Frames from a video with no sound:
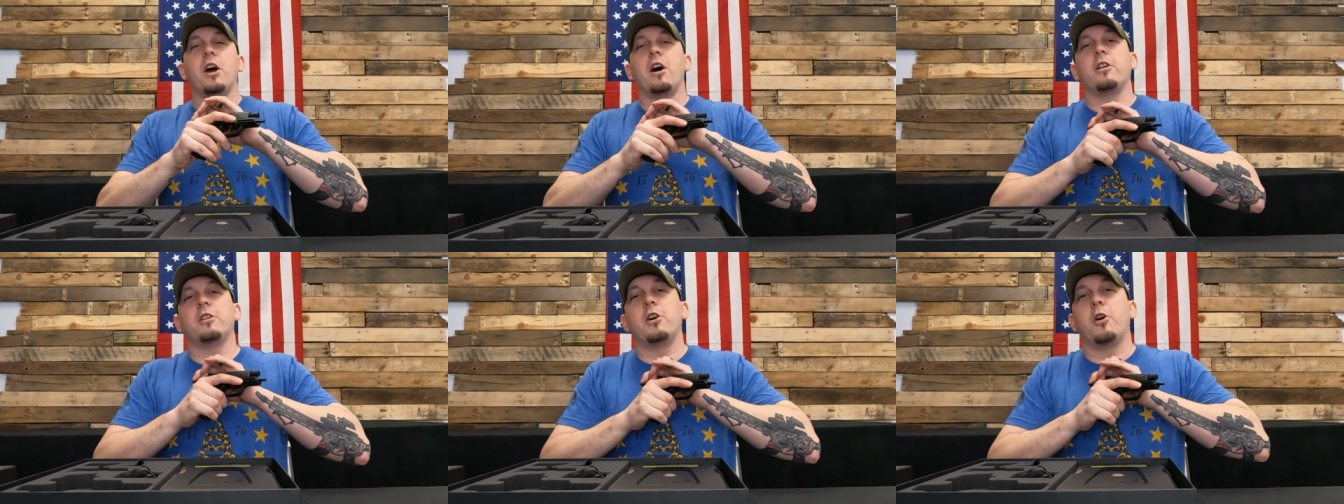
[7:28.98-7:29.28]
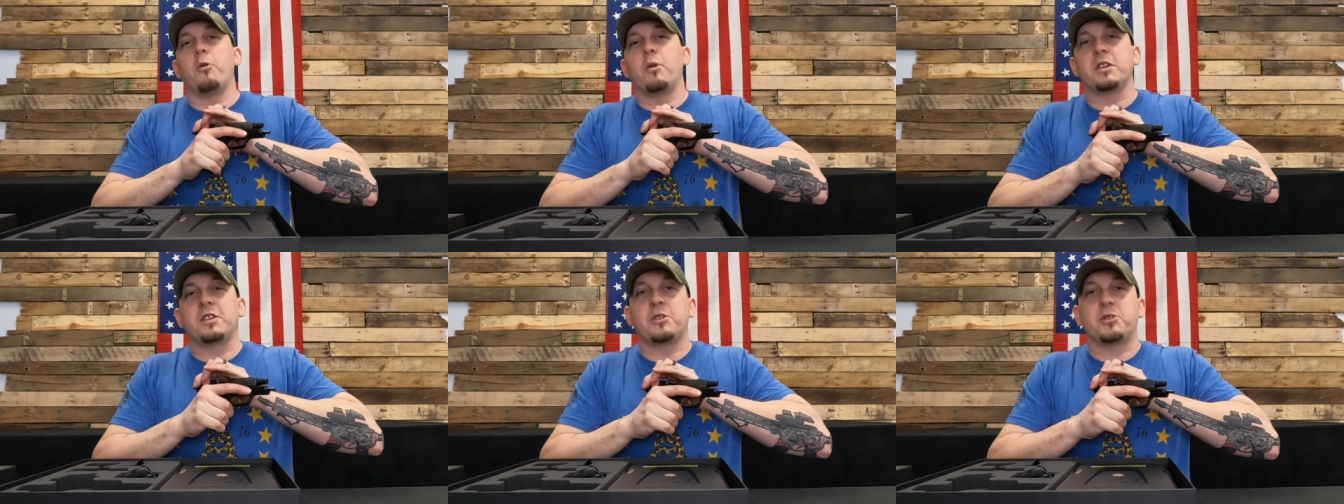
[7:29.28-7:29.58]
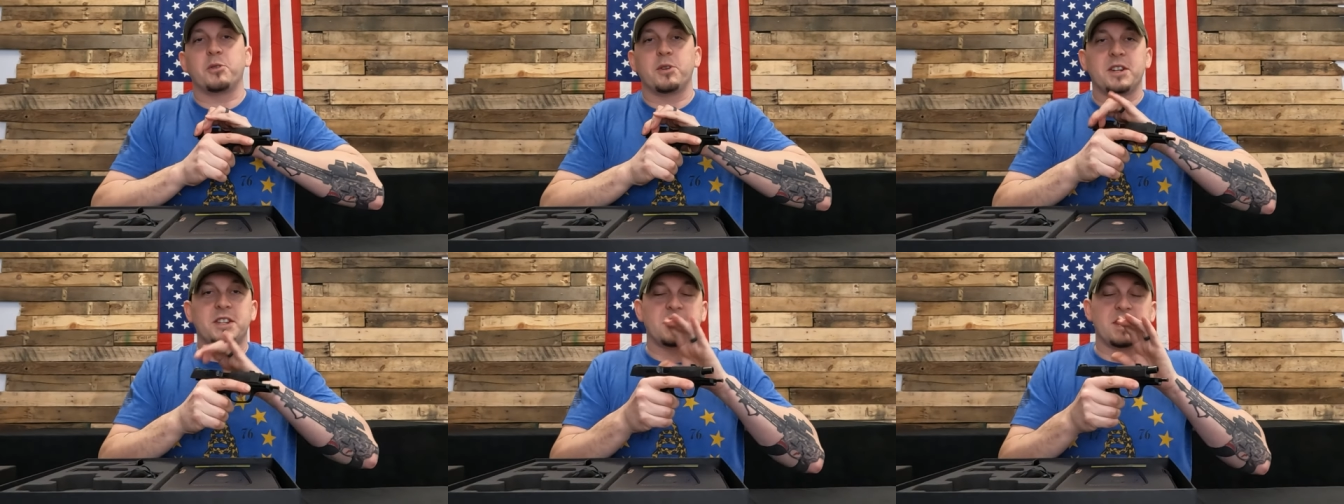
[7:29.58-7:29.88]
all know what the
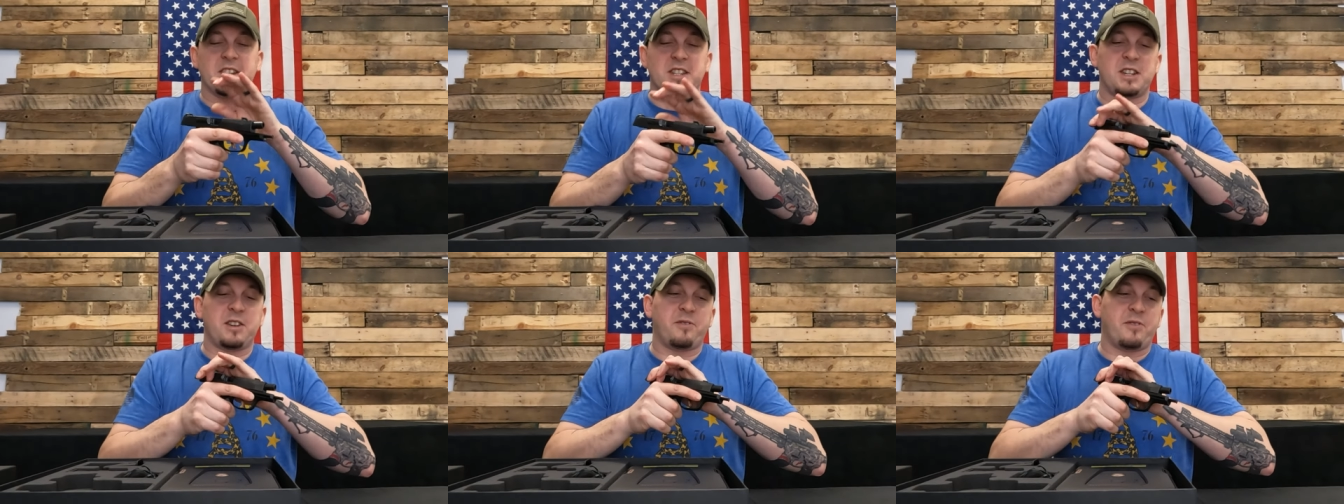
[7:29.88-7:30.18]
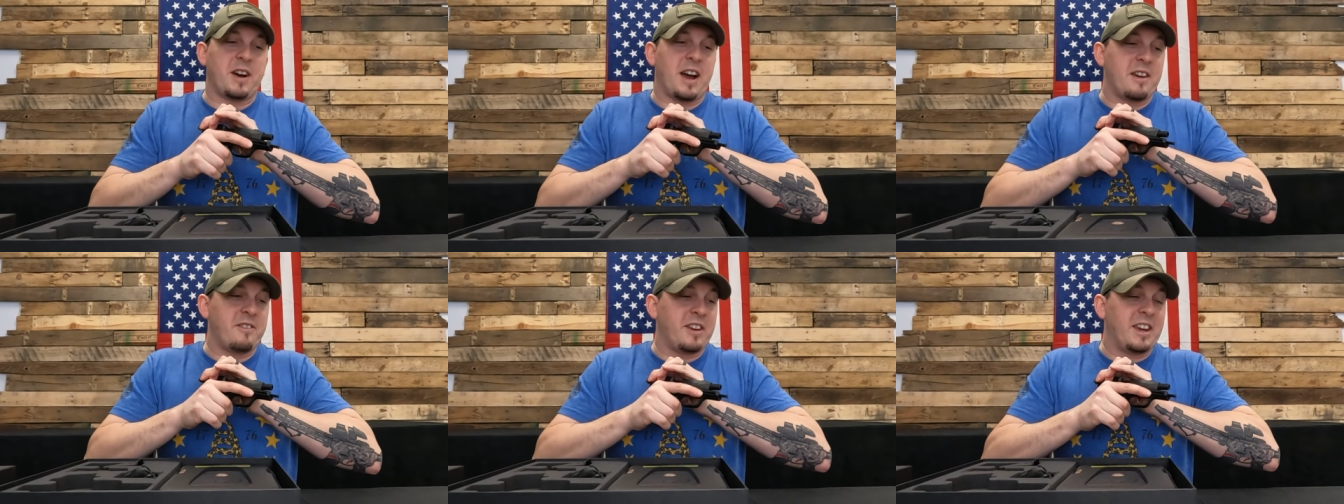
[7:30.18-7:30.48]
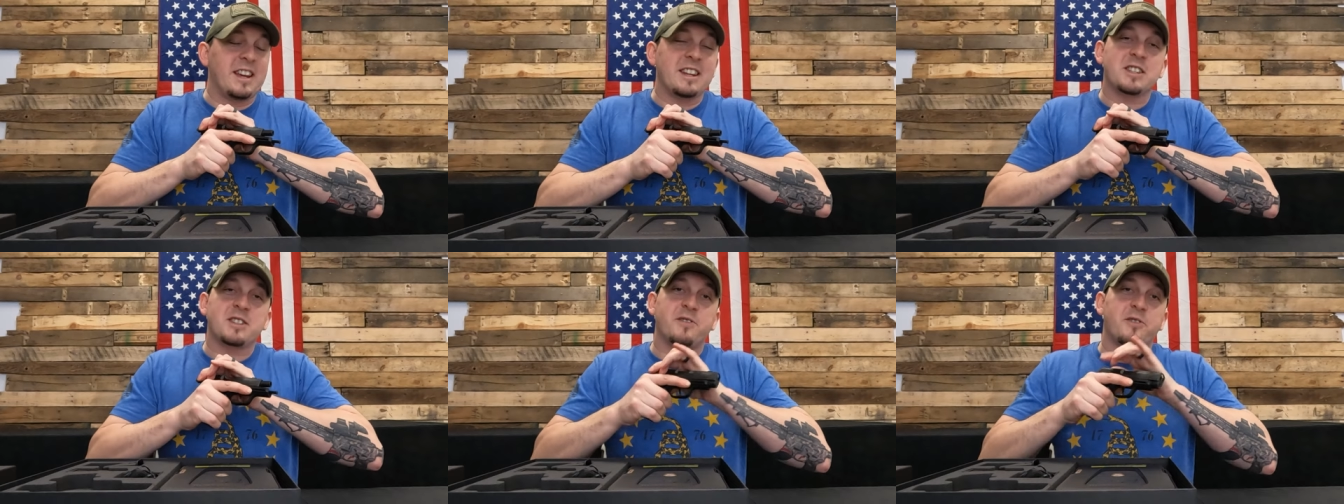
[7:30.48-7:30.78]
365
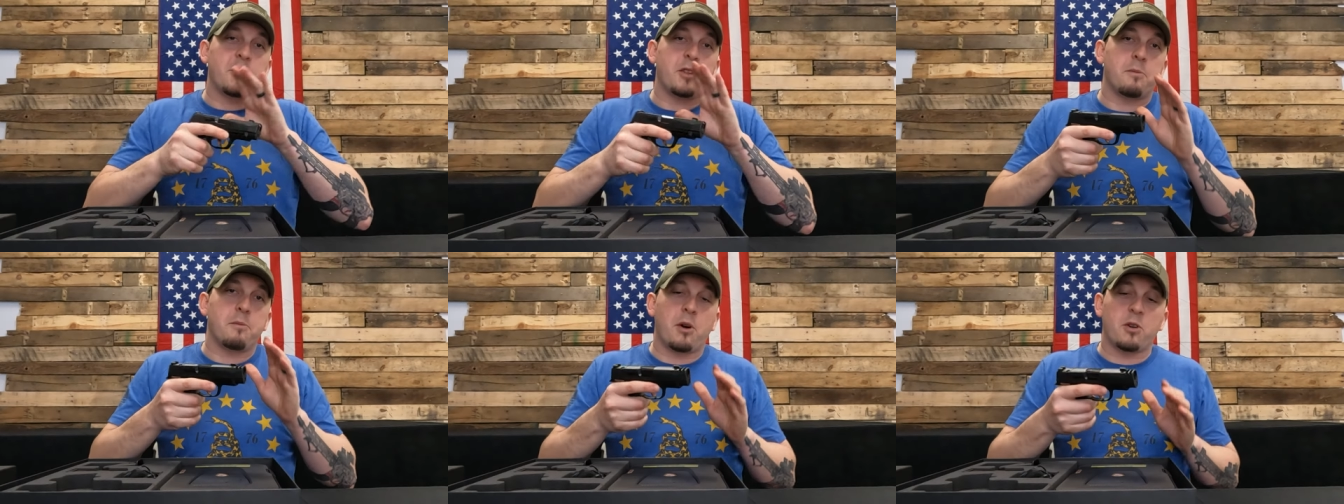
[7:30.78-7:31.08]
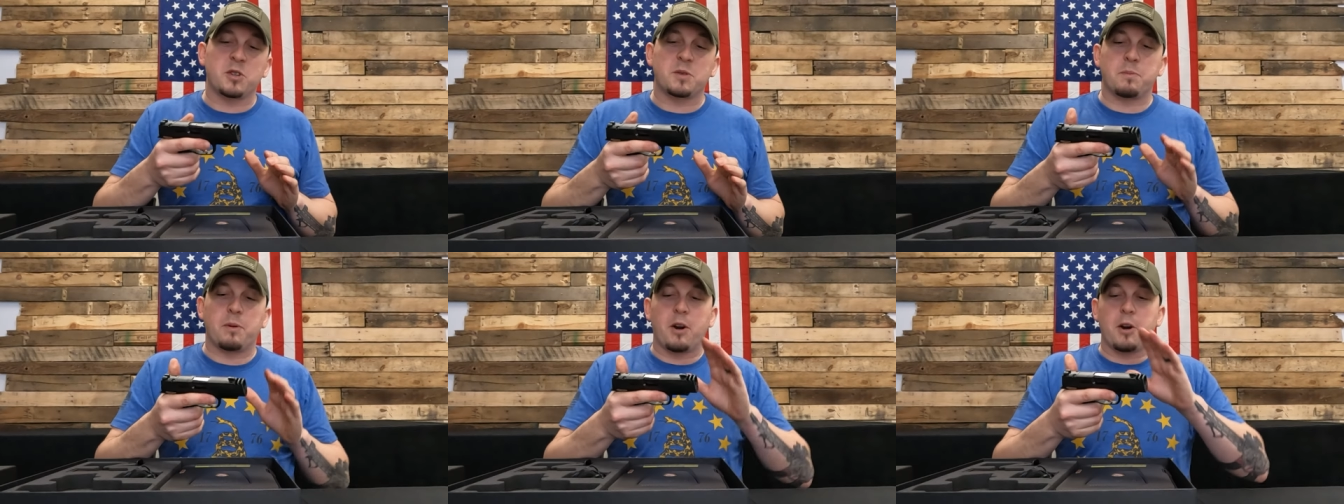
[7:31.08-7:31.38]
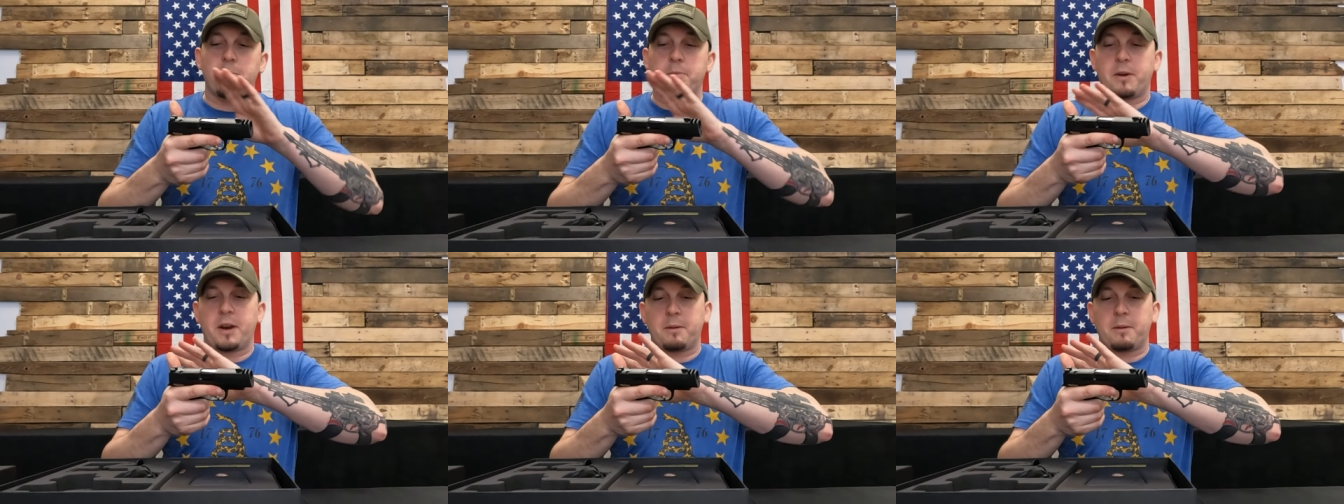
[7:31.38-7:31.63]
is for the most part,